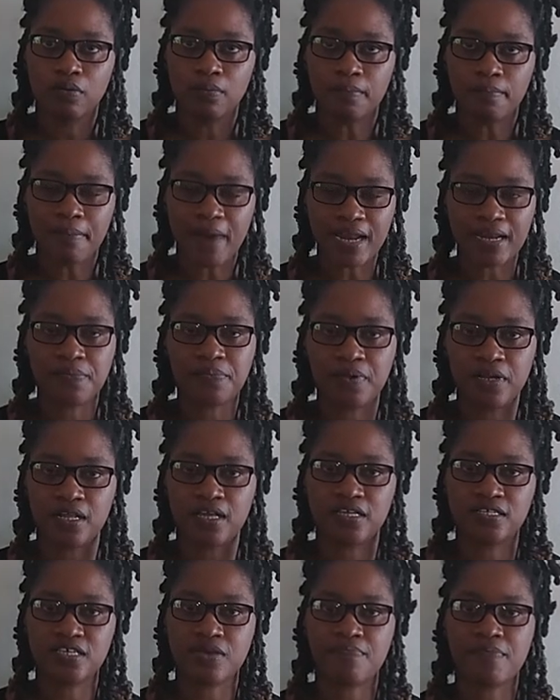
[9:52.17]

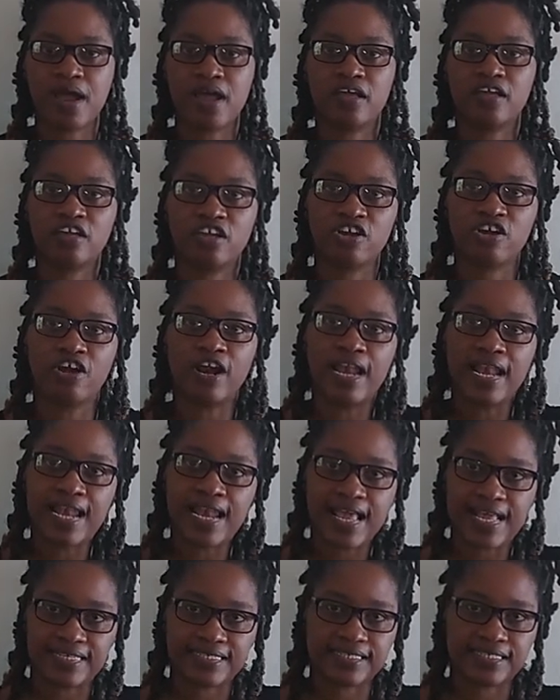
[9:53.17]
manipulating my hair
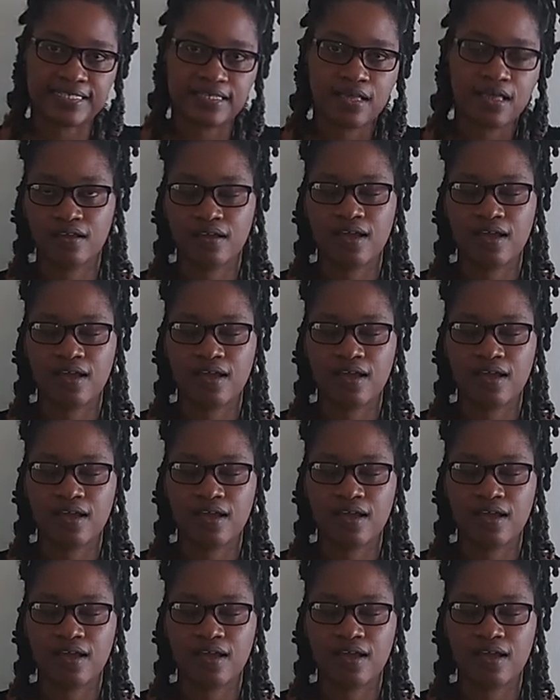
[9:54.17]
less.